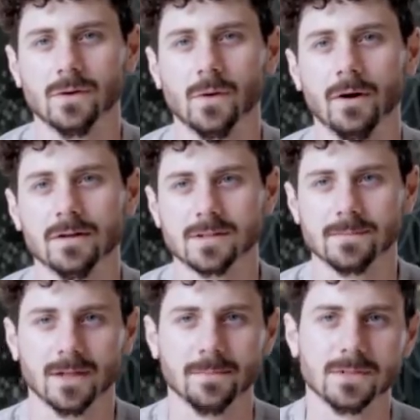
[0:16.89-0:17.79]
Whereas
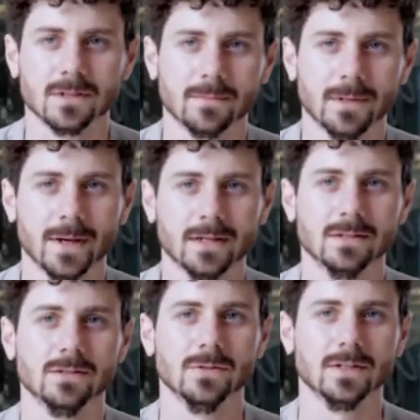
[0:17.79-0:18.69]
sometimes it can be better
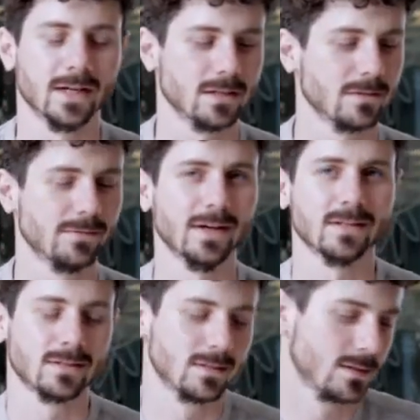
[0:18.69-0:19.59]
to do a task
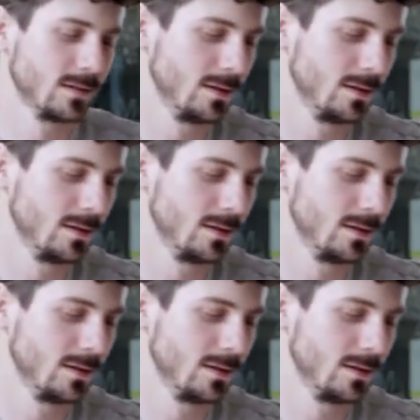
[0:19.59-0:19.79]
fast.